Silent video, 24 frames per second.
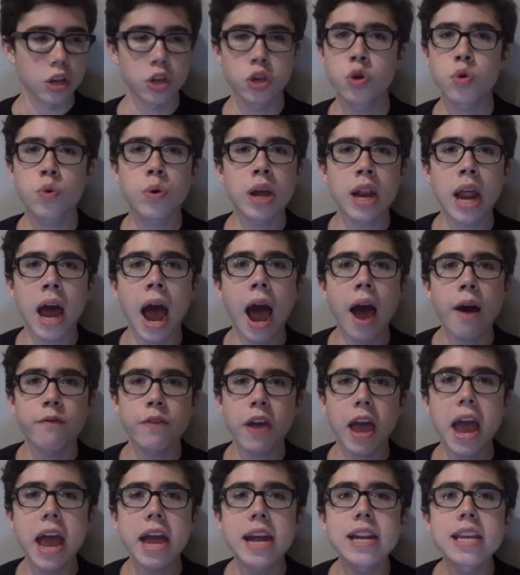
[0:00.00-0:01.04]
you could
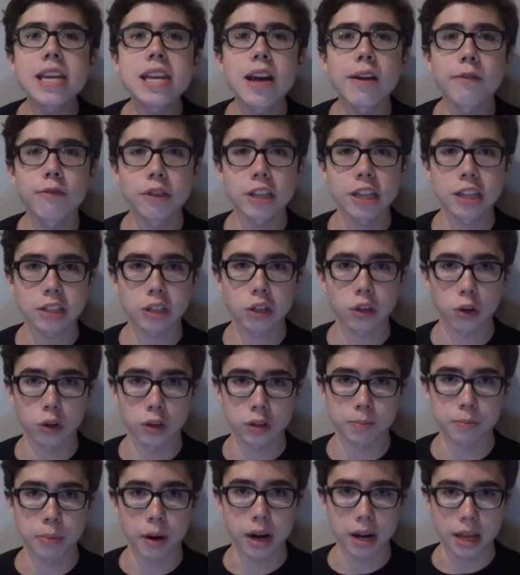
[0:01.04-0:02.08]
have any of these
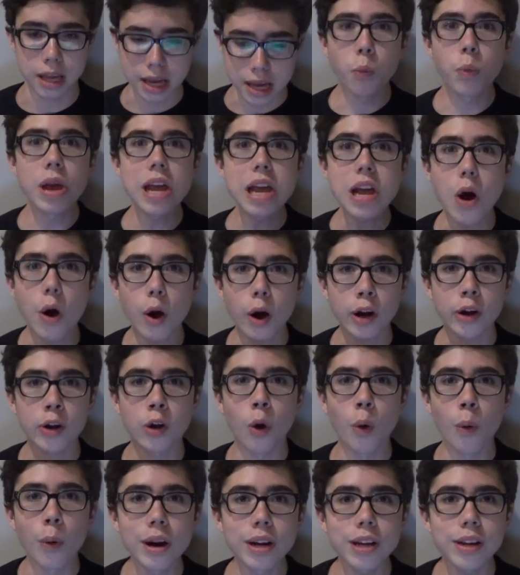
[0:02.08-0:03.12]
girls, buddy. We are
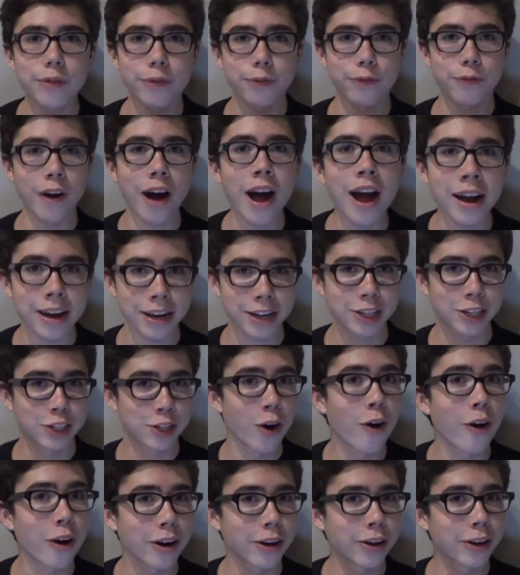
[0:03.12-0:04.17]
going to find
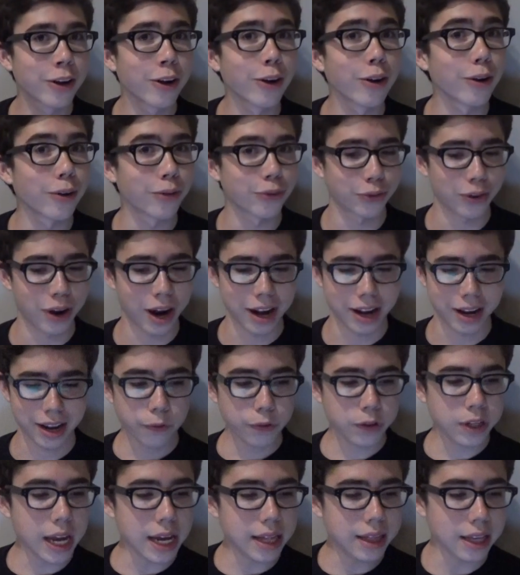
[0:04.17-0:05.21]
Sean a girlfriend.
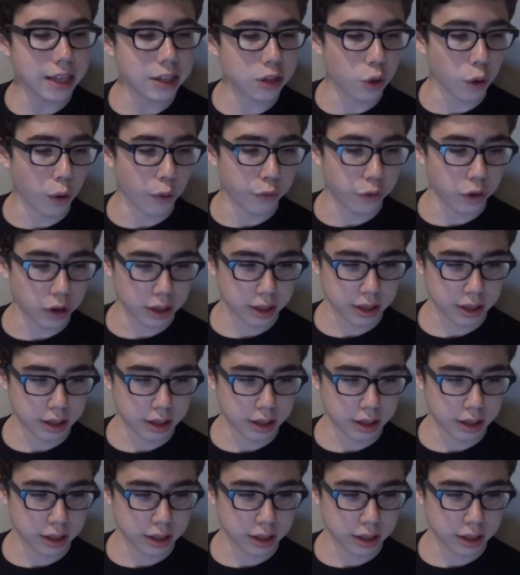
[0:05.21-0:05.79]
Take this girl for